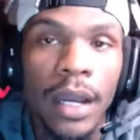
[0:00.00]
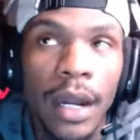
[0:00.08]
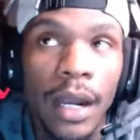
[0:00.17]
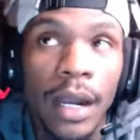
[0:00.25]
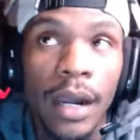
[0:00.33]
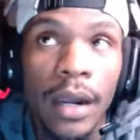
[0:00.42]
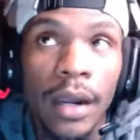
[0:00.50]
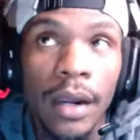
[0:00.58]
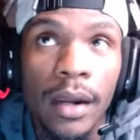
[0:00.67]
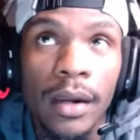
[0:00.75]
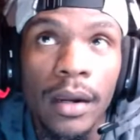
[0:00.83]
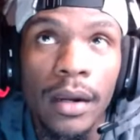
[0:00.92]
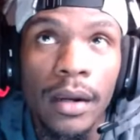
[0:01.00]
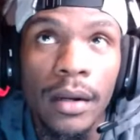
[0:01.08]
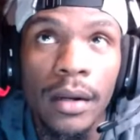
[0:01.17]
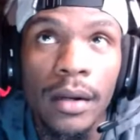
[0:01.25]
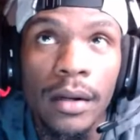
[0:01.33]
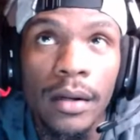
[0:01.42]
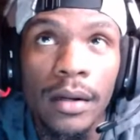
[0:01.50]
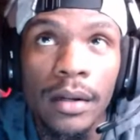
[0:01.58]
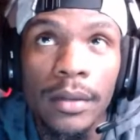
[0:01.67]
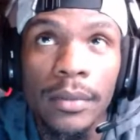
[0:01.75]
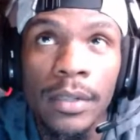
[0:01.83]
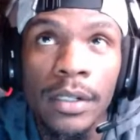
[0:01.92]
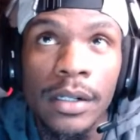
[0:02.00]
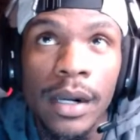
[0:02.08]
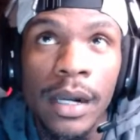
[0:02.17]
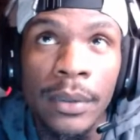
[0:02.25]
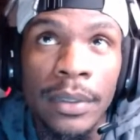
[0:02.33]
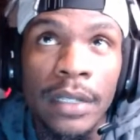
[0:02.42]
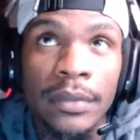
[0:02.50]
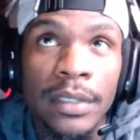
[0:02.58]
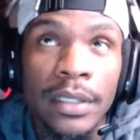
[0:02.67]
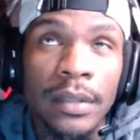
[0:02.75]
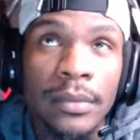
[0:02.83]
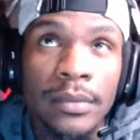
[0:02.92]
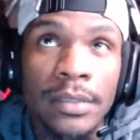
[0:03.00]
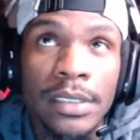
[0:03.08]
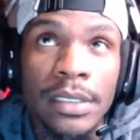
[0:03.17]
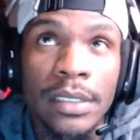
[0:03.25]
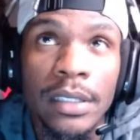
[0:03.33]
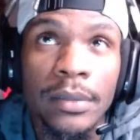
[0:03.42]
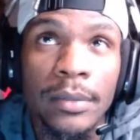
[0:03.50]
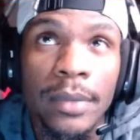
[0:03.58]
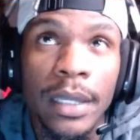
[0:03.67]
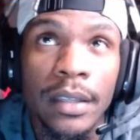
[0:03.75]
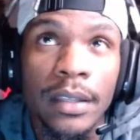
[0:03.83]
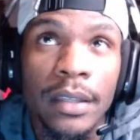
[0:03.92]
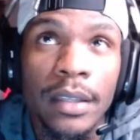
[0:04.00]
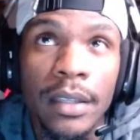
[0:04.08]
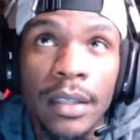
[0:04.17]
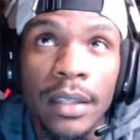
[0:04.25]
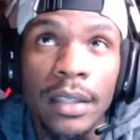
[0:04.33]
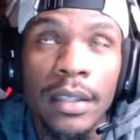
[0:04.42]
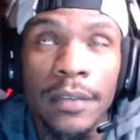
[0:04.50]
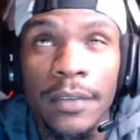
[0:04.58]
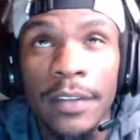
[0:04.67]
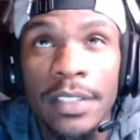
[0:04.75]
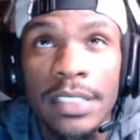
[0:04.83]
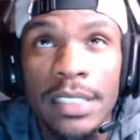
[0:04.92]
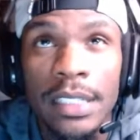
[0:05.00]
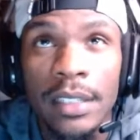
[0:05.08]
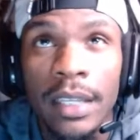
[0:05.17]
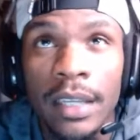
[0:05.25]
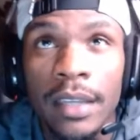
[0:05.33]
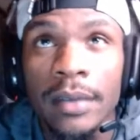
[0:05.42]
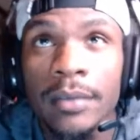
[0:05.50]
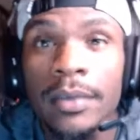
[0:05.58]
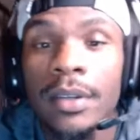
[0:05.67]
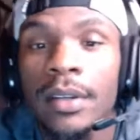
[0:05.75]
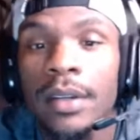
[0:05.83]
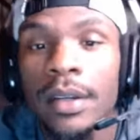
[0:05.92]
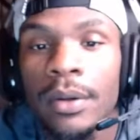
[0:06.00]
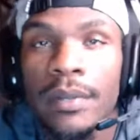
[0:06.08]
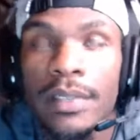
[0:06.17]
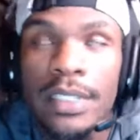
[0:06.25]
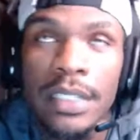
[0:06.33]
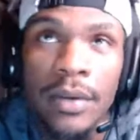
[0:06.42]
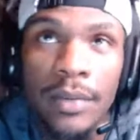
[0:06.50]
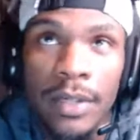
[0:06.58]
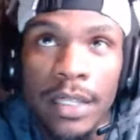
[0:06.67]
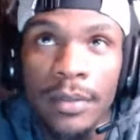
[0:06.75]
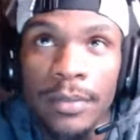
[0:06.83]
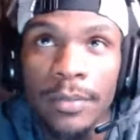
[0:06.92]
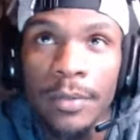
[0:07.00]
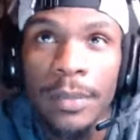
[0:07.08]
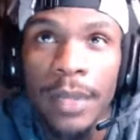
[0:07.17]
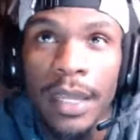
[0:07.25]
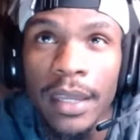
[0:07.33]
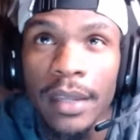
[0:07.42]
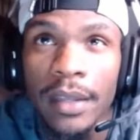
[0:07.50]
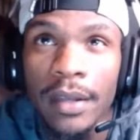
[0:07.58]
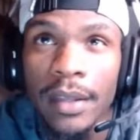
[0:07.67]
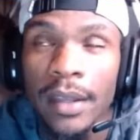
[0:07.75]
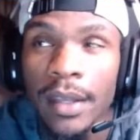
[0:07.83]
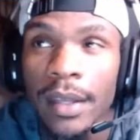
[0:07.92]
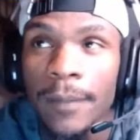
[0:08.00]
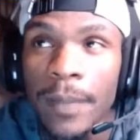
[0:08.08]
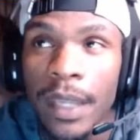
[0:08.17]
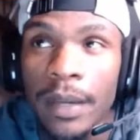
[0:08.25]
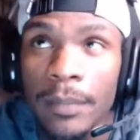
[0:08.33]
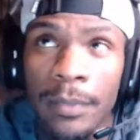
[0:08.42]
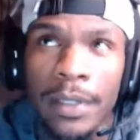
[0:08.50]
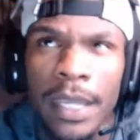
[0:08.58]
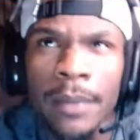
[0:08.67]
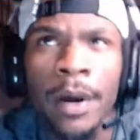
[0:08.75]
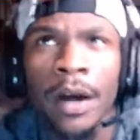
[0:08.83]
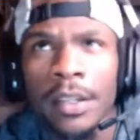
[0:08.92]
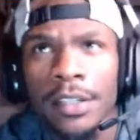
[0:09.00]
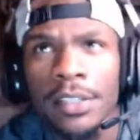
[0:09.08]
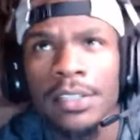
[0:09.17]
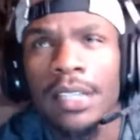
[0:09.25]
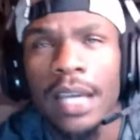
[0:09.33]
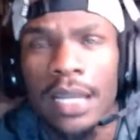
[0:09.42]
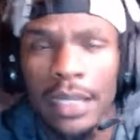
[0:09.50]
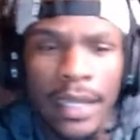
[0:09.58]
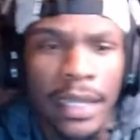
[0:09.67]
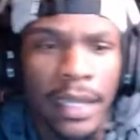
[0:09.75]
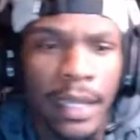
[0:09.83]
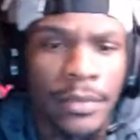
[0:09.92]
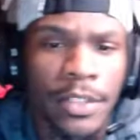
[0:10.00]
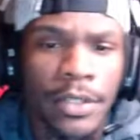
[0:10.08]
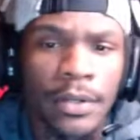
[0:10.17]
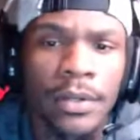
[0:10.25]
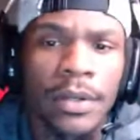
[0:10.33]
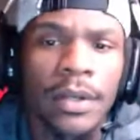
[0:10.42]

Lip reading: I would love to see them make the 50 Cent game. I would love to see that one get remade. NBA Ballers. I love that game too.